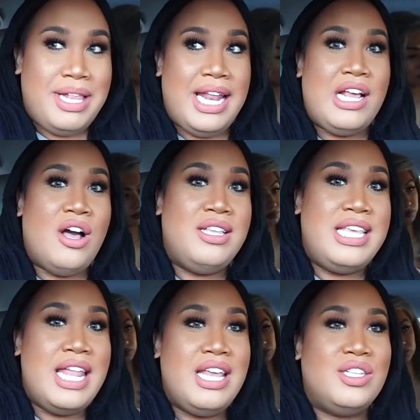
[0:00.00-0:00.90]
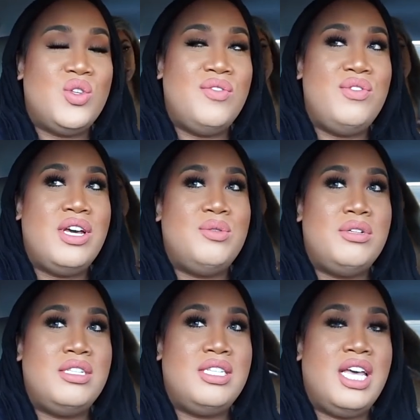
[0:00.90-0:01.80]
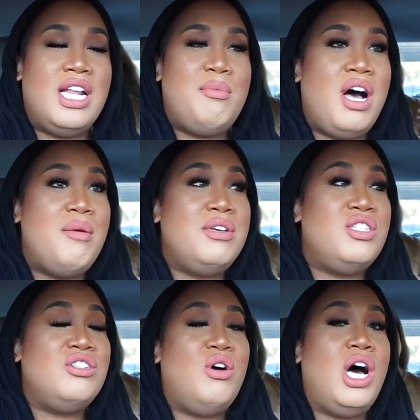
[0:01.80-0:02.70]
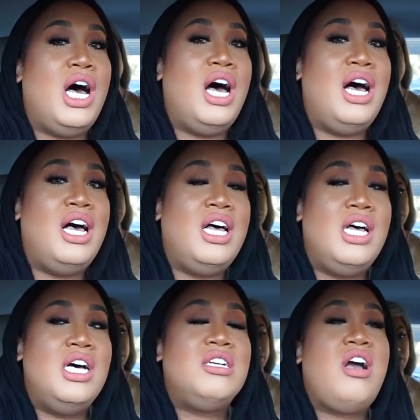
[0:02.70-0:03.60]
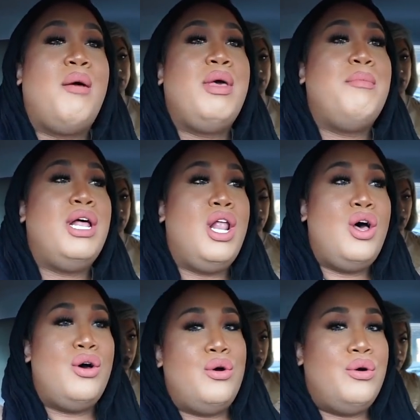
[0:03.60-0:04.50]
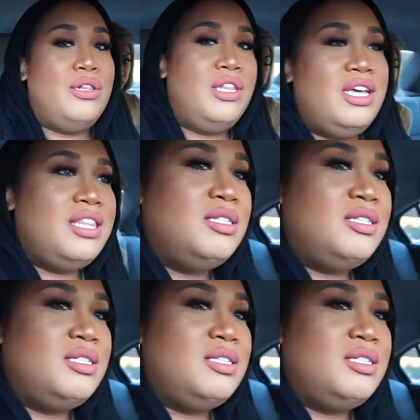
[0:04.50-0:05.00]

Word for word: planning on getting. So if you guys want to see an apartment tour, comment below. Look at